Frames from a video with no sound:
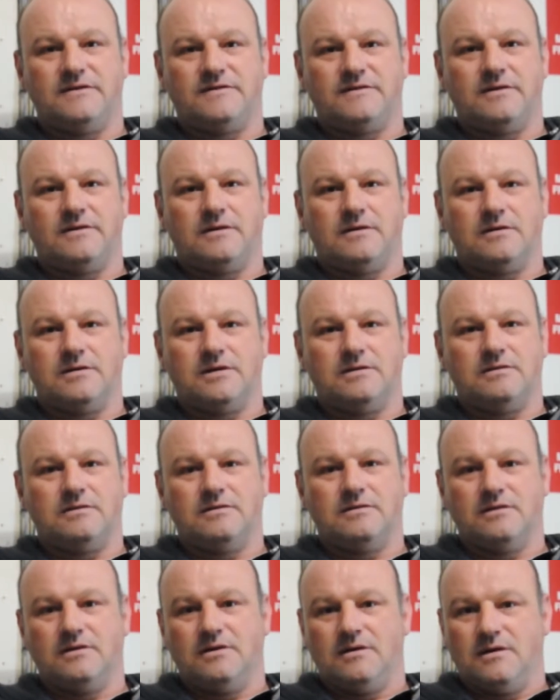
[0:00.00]
is gone, and
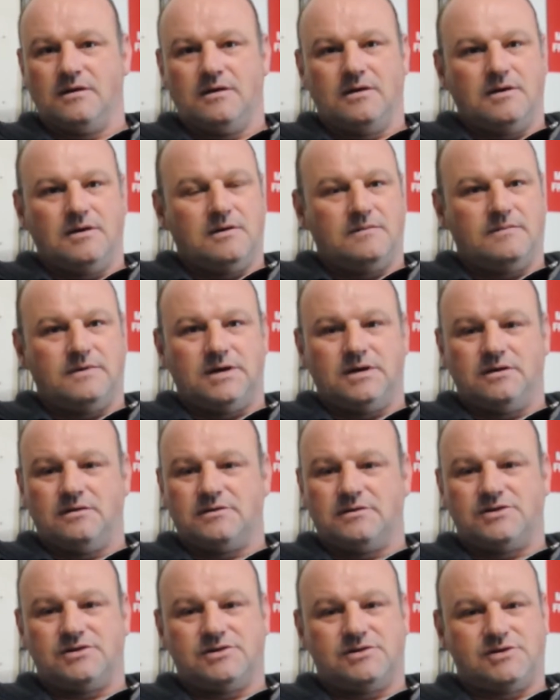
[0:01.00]
we
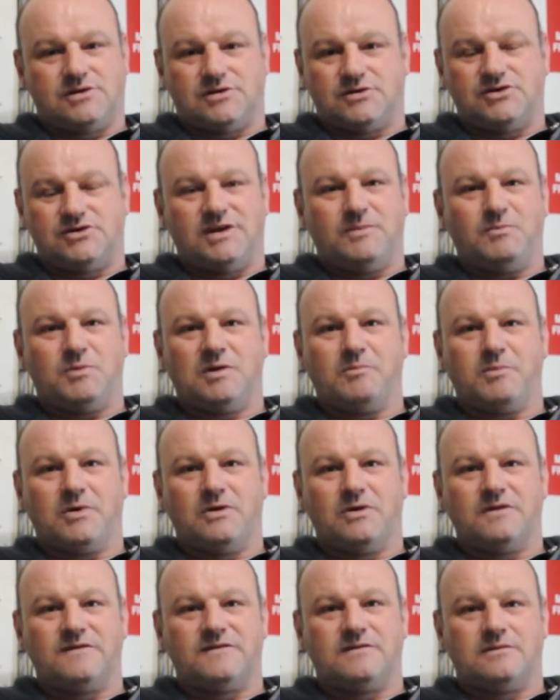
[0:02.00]
just shipped the
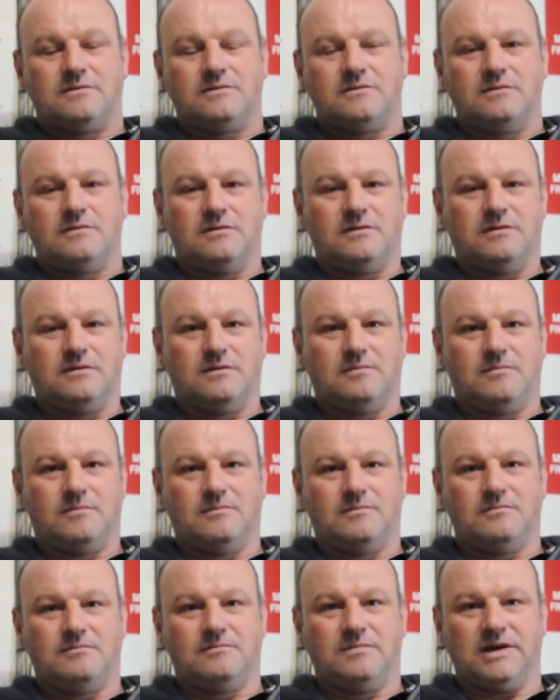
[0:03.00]
birds, and
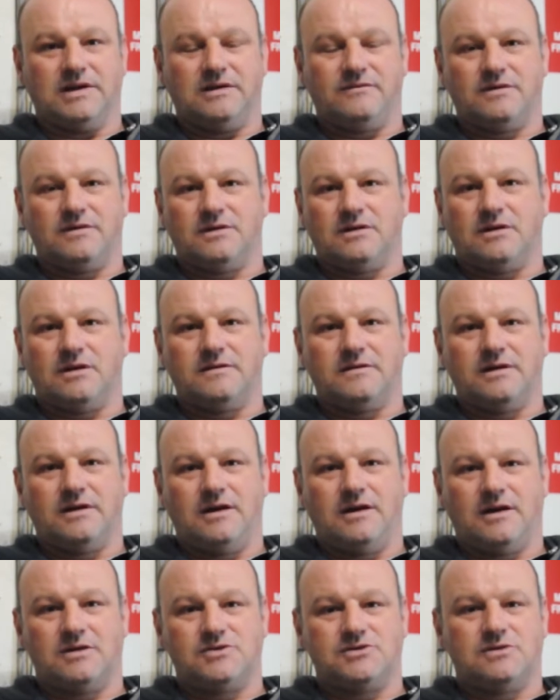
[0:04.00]
believe it or not, the
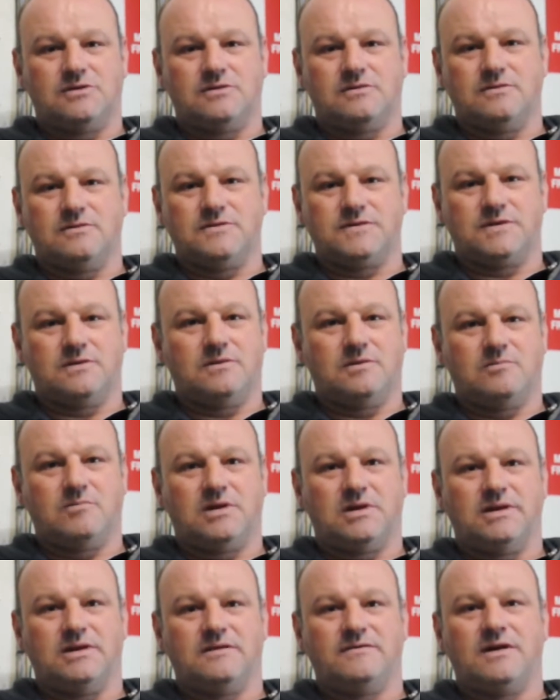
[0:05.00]
catching crews couldn't
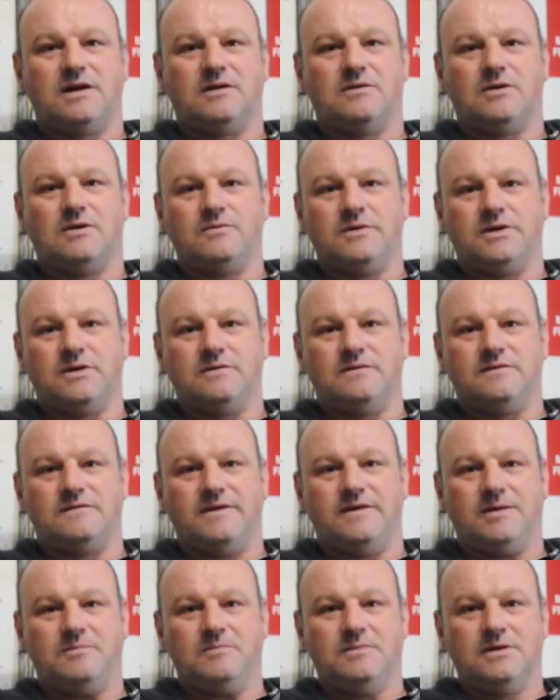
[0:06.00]
believe how low we could
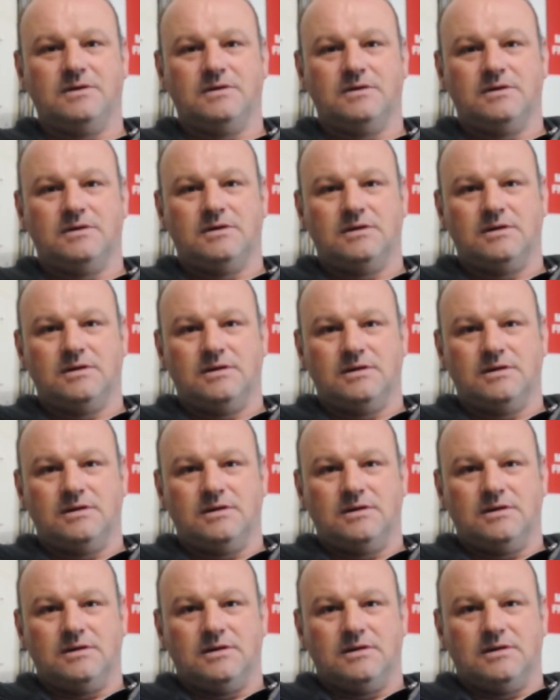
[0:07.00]
dim.
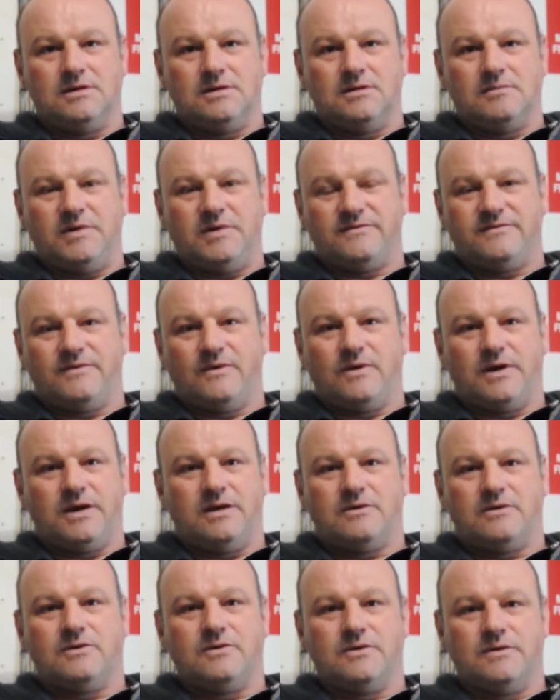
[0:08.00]
Before
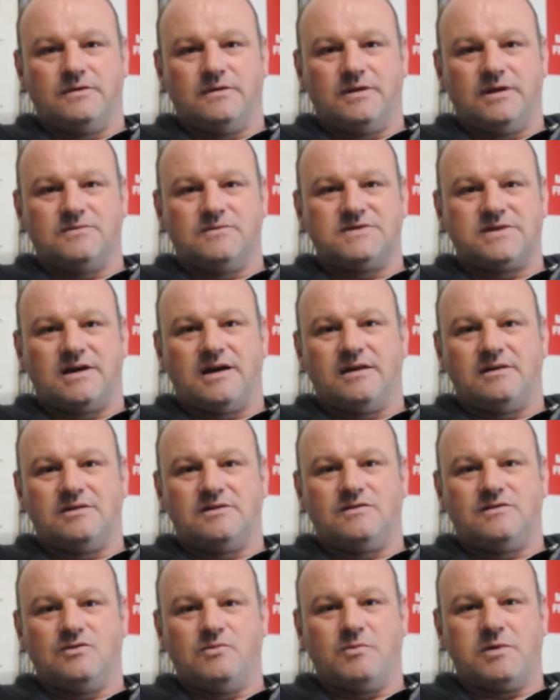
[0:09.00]
you couldn't, it was either
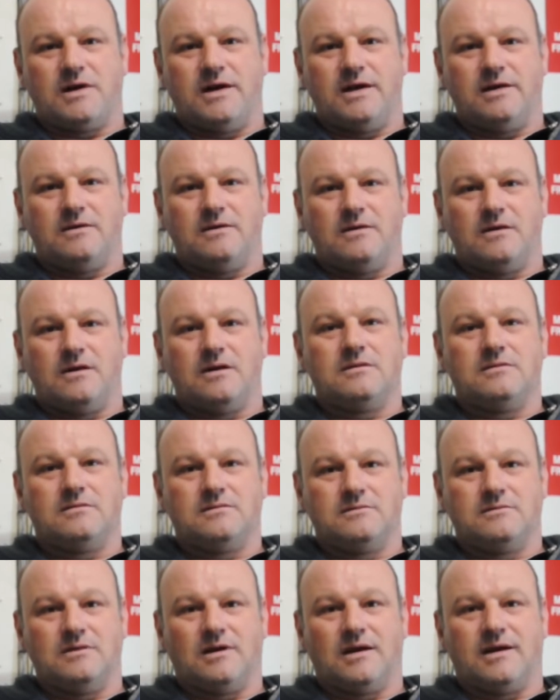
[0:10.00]
too bright or
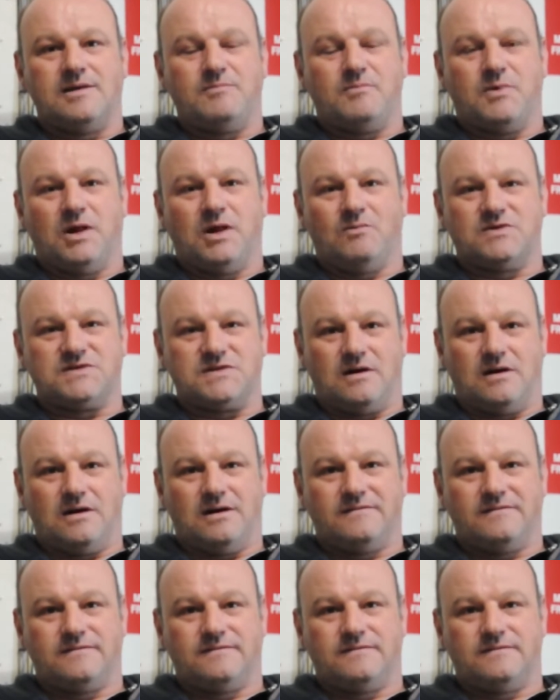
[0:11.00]
the light bulb was
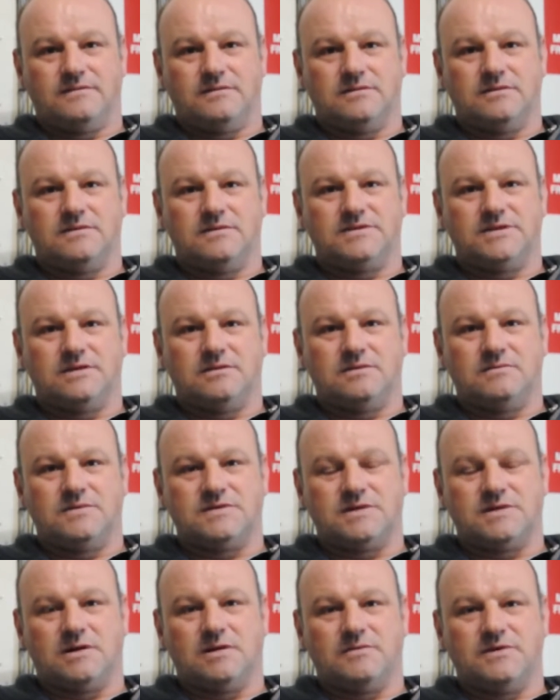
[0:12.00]
off, so it
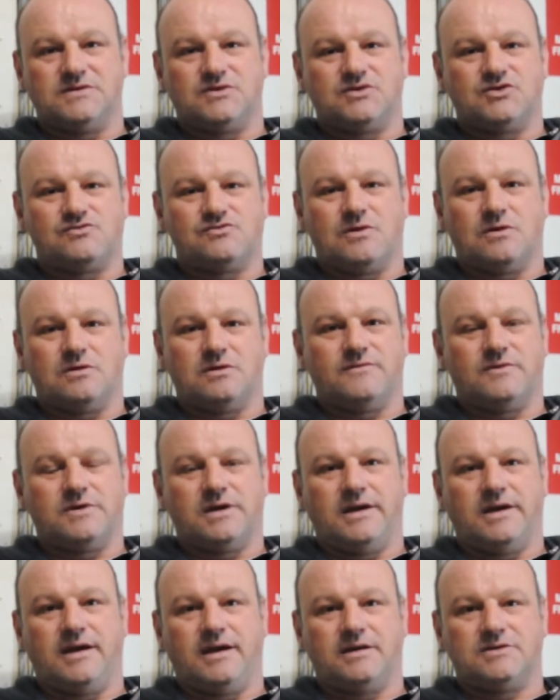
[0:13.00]
was always a struggle for
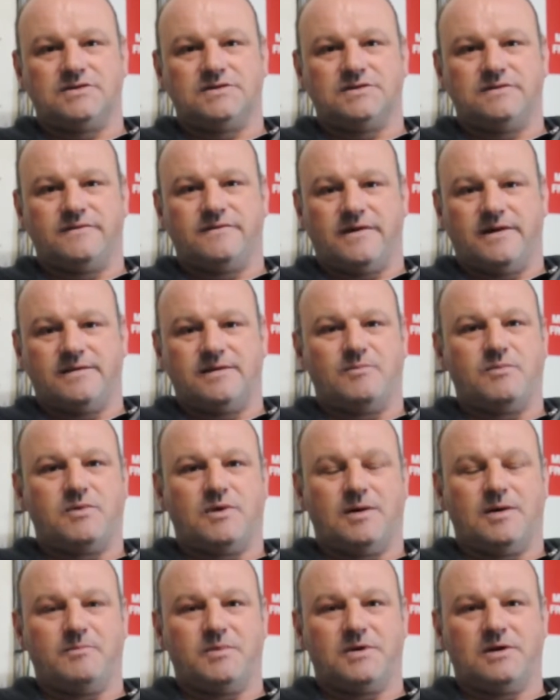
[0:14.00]
the catchers to find the
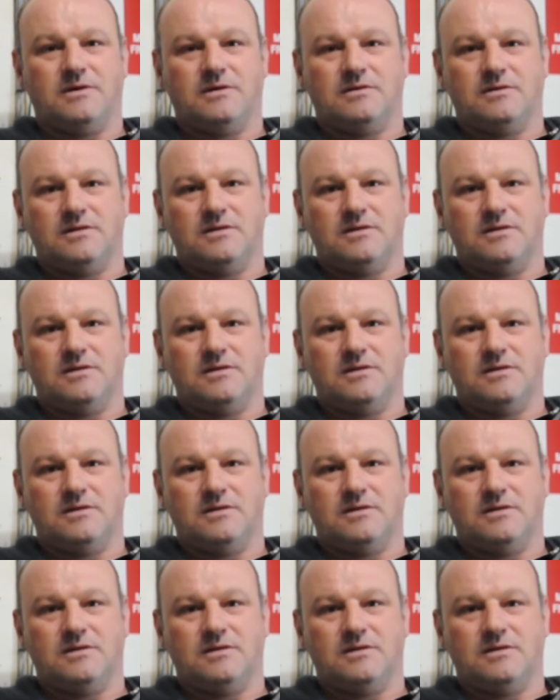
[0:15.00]
proper